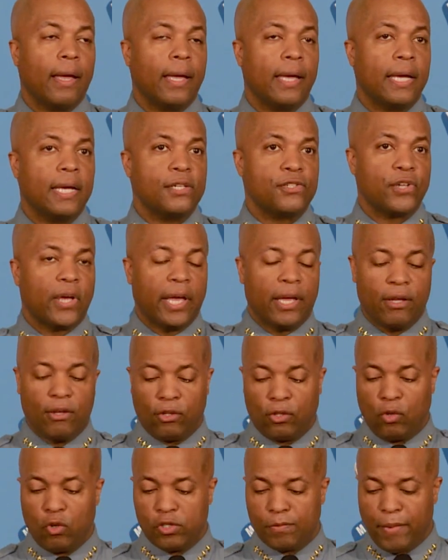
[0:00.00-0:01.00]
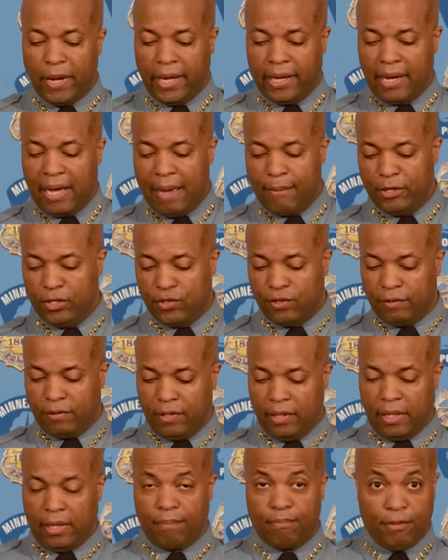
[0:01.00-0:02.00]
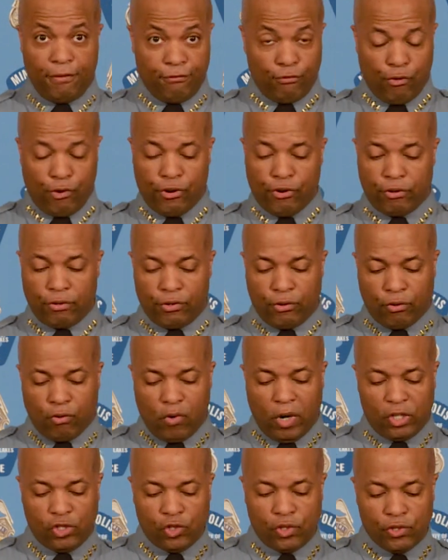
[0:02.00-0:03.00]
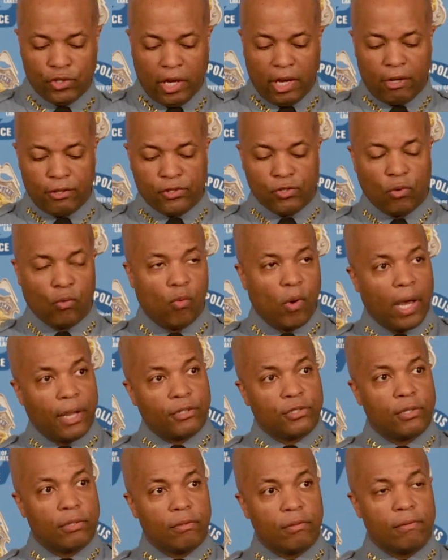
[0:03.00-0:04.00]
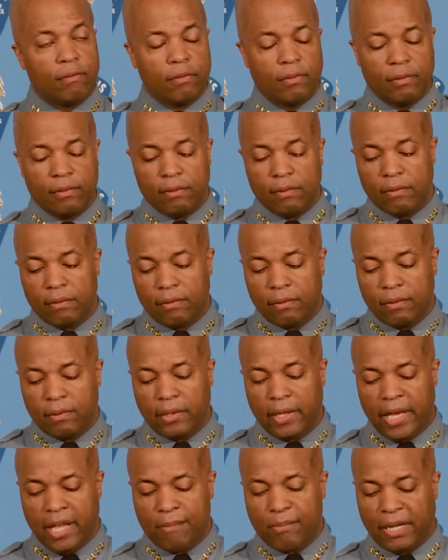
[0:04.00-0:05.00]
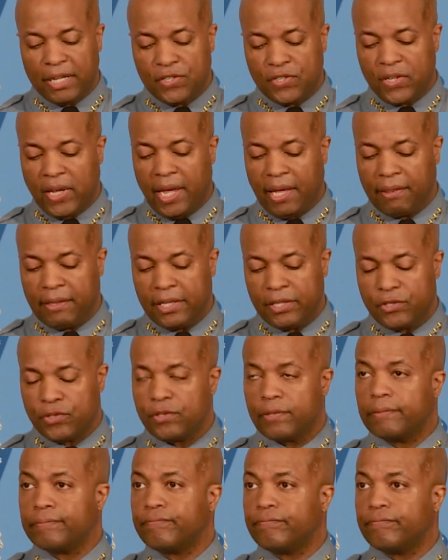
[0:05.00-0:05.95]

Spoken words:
As I close my comments before your questions, I also want to end by saying this.